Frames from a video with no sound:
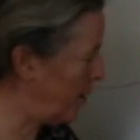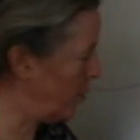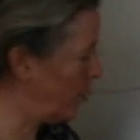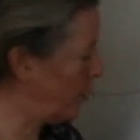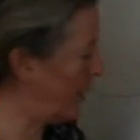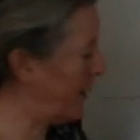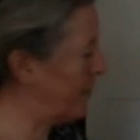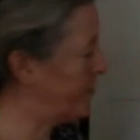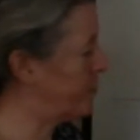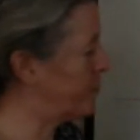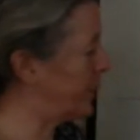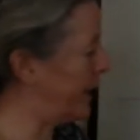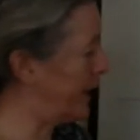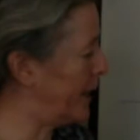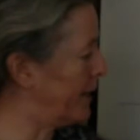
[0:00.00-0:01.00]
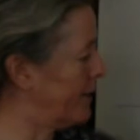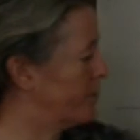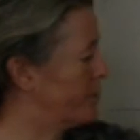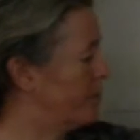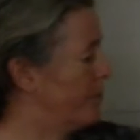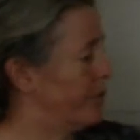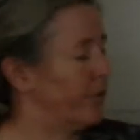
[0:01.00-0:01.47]
the waves break,
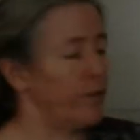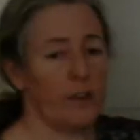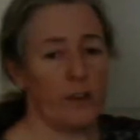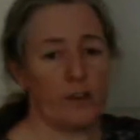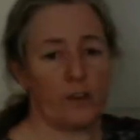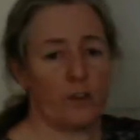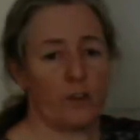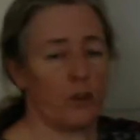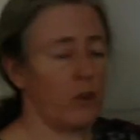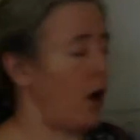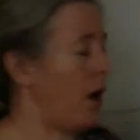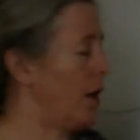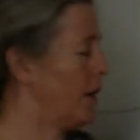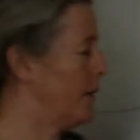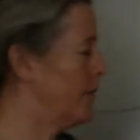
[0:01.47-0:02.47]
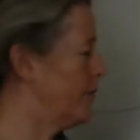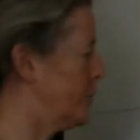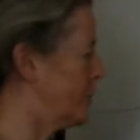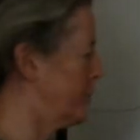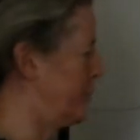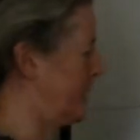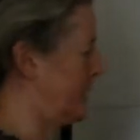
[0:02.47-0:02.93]
there's a there's a lot of
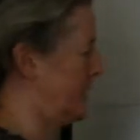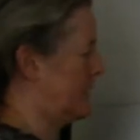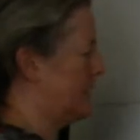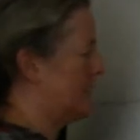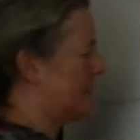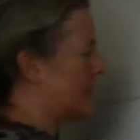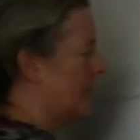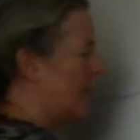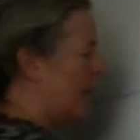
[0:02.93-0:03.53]
turbulence.